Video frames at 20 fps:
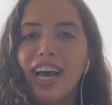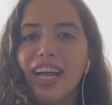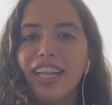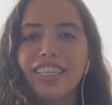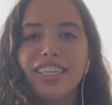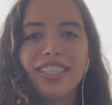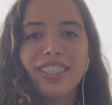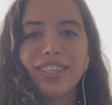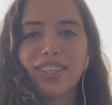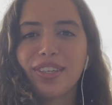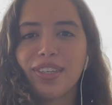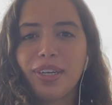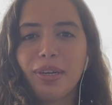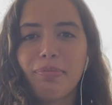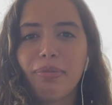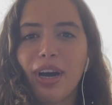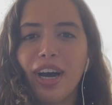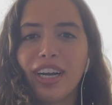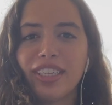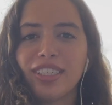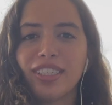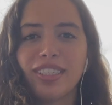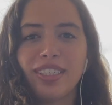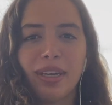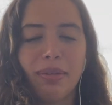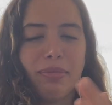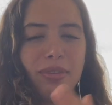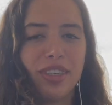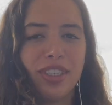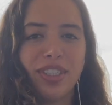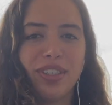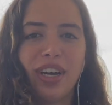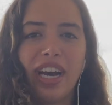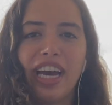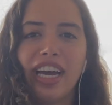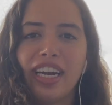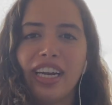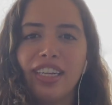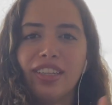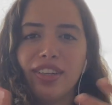this is a learning process. I'm learning to
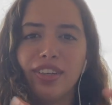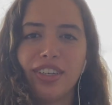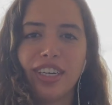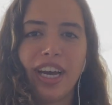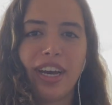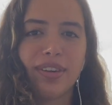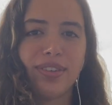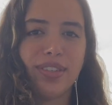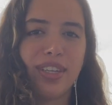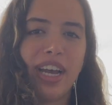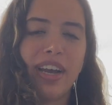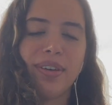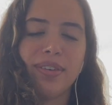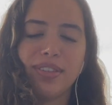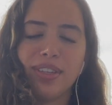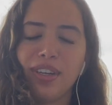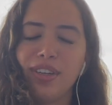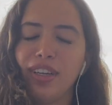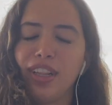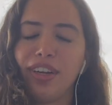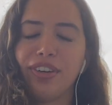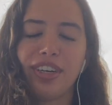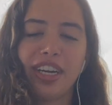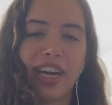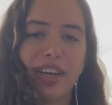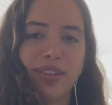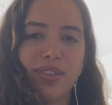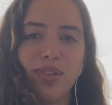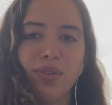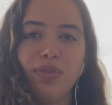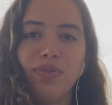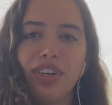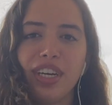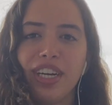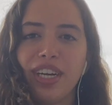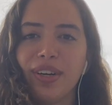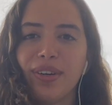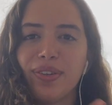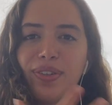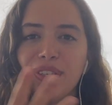edit, learn how to sound, and learn how to do
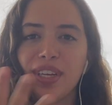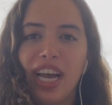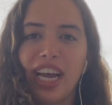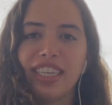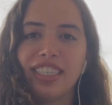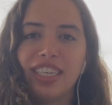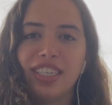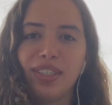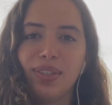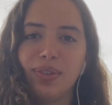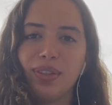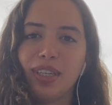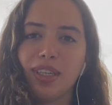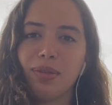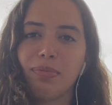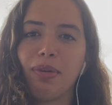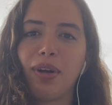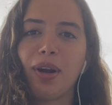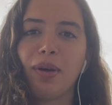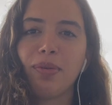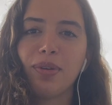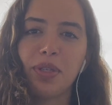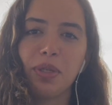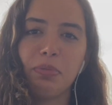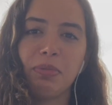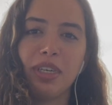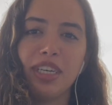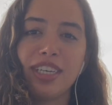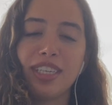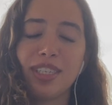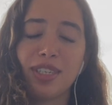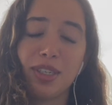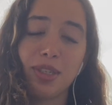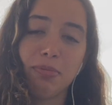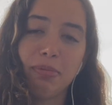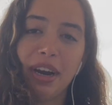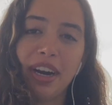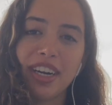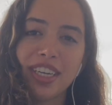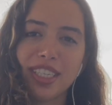videos as I do this. But I want to be as
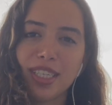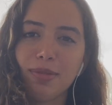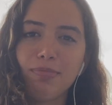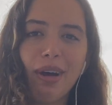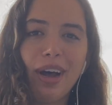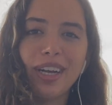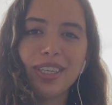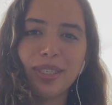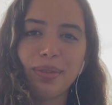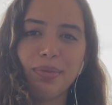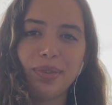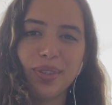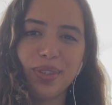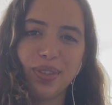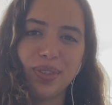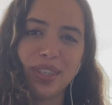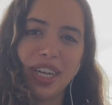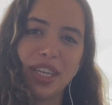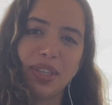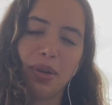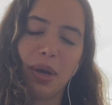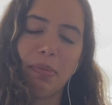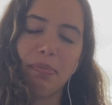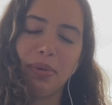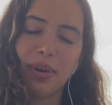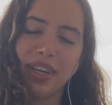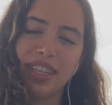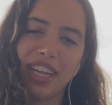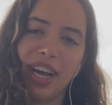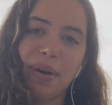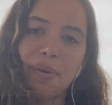transparent as possible, so that's why I'm putting that